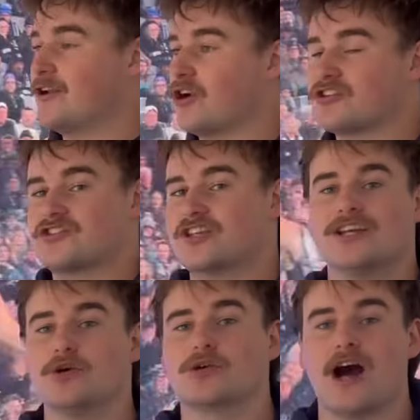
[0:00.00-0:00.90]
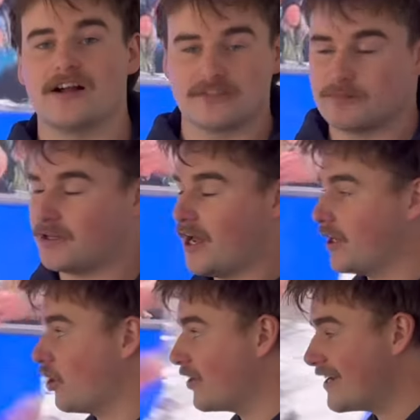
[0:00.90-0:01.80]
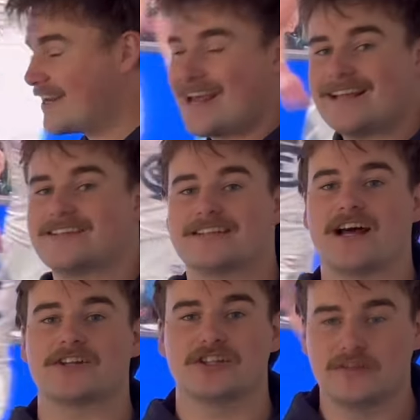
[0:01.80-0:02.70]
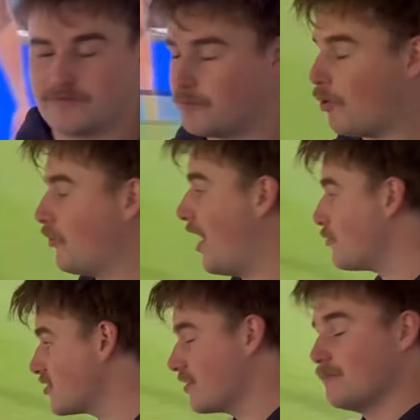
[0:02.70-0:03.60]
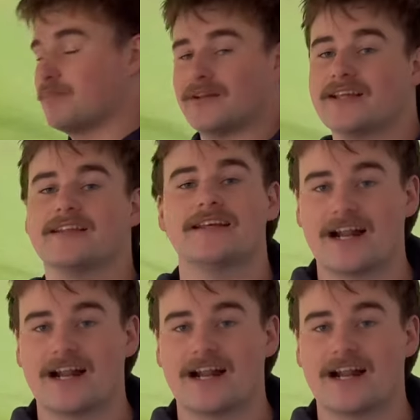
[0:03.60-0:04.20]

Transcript: not a single Carlton player got near to touching the football. That was completely